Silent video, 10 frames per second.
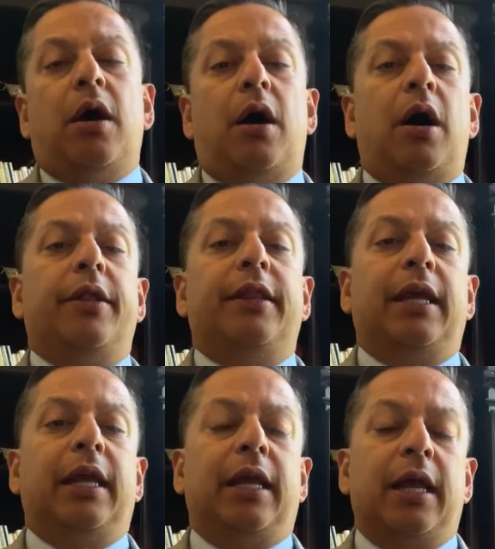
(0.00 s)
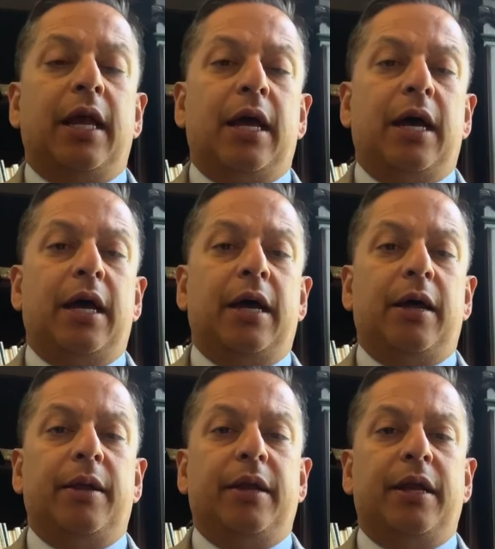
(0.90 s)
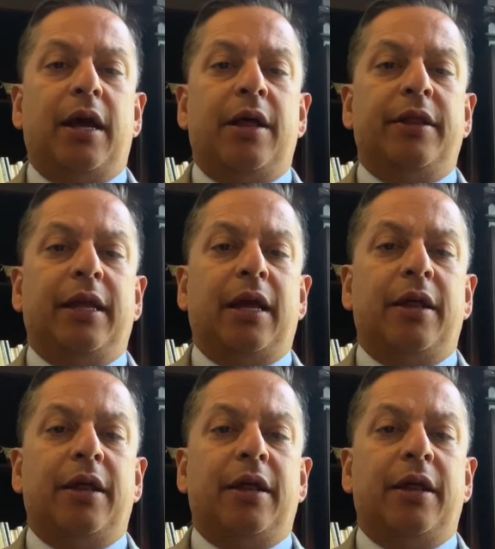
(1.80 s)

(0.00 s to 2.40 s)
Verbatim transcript: On the, uh, on the,